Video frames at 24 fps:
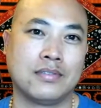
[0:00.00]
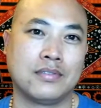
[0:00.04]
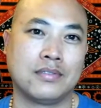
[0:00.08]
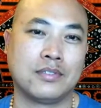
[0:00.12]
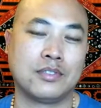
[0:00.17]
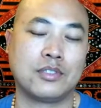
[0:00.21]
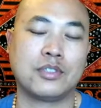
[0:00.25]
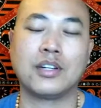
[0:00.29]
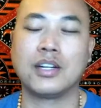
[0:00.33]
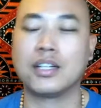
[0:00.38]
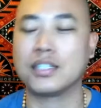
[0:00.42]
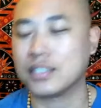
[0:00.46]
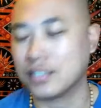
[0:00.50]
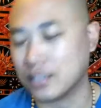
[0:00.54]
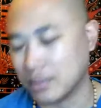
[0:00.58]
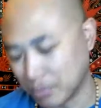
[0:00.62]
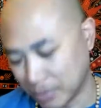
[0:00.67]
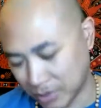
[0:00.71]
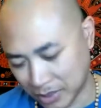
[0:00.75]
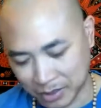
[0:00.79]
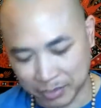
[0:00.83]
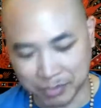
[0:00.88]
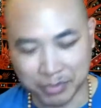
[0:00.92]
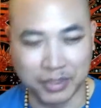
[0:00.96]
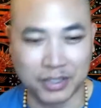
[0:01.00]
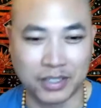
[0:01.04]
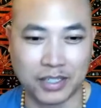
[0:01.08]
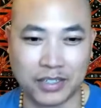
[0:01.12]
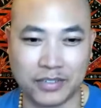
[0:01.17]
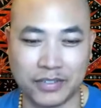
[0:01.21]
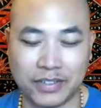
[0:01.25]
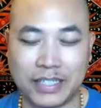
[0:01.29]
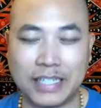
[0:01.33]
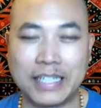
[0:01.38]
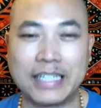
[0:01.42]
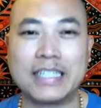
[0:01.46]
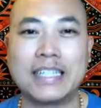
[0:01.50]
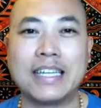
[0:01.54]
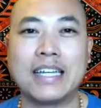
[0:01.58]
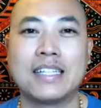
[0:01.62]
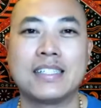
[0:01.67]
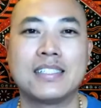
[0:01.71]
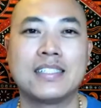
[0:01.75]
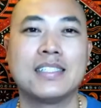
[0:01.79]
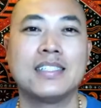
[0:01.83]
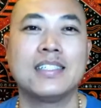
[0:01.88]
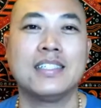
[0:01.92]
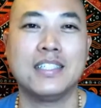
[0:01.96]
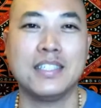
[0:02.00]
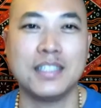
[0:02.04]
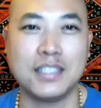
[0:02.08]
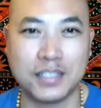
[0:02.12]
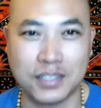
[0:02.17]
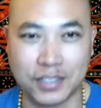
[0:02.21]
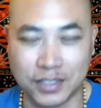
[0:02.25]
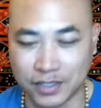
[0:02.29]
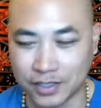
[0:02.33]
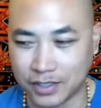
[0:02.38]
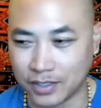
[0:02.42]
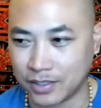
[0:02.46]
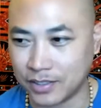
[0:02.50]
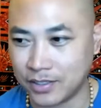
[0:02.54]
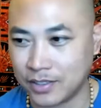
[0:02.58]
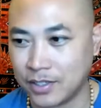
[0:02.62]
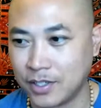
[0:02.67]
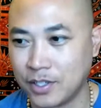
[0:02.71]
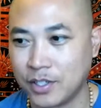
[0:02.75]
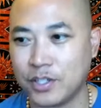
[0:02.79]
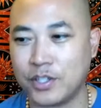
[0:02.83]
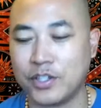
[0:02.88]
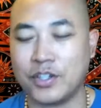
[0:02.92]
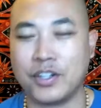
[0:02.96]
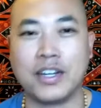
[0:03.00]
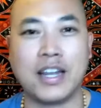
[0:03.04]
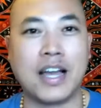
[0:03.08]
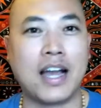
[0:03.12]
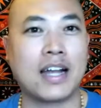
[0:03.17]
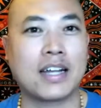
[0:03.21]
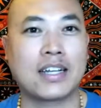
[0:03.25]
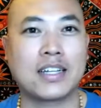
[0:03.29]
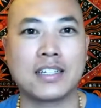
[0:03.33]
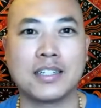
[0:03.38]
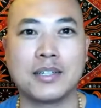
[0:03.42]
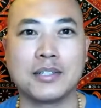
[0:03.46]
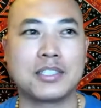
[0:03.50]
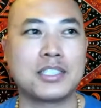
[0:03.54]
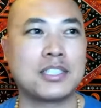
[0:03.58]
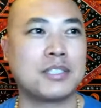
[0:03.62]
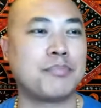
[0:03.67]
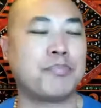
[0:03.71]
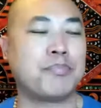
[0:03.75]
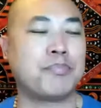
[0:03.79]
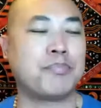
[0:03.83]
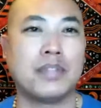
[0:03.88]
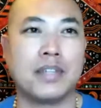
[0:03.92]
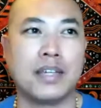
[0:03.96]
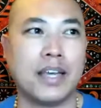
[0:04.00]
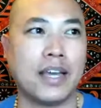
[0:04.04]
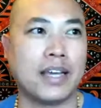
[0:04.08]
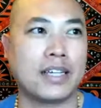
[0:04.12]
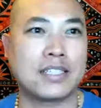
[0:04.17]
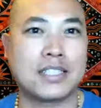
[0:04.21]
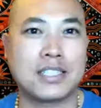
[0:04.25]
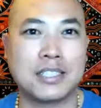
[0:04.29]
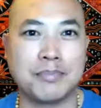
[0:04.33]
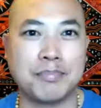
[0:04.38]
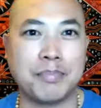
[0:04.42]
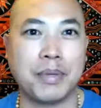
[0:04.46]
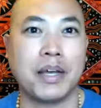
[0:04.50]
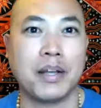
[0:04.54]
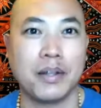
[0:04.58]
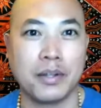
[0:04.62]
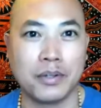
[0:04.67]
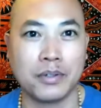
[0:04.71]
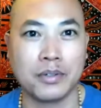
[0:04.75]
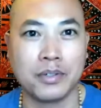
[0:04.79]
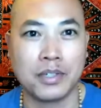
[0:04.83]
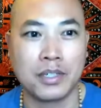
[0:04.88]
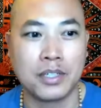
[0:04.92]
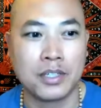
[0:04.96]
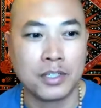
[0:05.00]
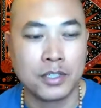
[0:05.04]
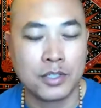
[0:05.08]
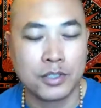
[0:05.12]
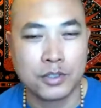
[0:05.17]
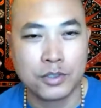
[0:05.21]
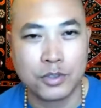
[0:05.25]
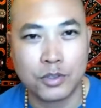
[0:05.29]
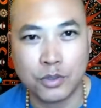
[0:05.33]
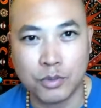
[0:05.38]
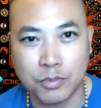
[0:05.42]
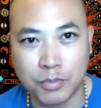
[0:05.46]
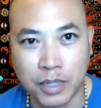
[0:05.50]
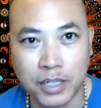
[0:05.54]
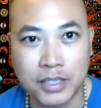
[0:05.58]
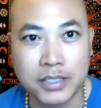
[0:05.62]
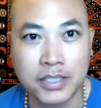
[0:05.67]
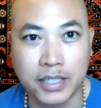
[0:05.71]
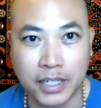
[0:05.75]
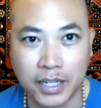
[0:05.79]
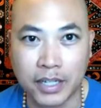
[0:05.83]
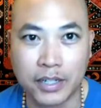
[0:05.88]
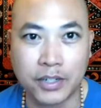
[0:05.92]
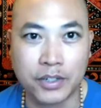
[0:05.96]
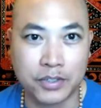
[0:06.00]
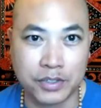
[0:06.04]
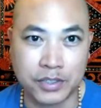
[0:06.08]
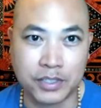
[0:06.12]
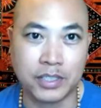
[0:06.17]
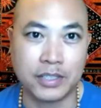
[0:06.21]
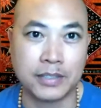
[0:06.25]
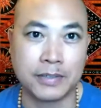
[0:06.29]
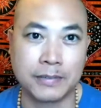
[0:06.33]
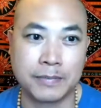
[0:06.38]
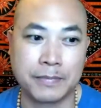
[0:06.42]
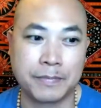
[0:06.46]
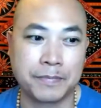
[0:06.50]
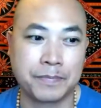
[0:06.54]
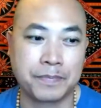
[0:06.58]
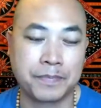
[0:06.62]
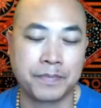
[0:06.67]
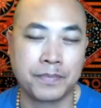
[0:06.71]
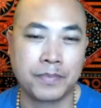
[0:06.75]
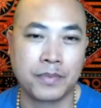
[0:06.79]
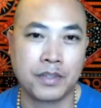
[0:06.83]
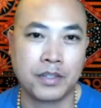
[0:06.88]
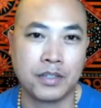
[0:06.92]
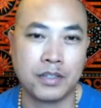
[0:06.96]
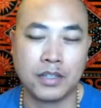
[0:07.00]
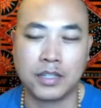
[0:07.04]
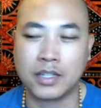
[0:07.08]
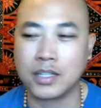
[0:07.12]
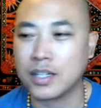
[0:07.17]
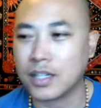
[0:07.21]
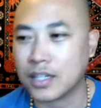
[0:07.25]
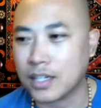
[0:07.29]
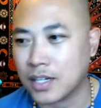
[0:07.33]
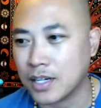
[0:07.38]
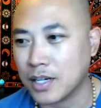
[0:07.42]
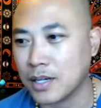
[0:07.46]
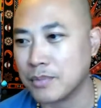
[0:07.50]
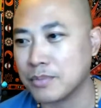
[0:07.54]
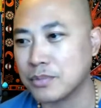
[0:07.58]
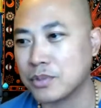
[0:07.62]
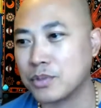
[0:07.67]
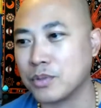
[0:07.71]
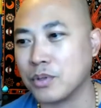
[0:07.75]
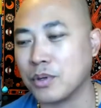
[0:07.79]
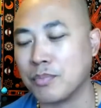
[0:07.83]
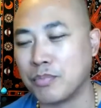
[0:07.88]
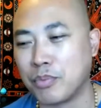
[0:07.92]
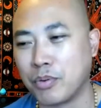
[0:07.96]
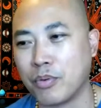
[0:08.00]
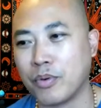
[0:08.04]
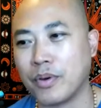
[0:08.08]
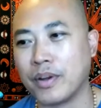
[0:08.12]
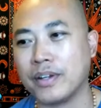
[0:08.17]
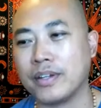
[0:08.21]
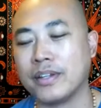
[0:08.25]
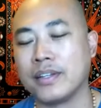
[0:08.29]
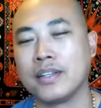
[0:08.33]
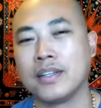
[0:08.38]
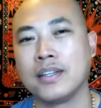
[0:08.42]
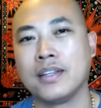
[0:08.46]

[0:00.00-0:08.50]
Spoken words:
Trust me, beloved, it gets easier. You're not going to expel too much energy. You're going to come to a point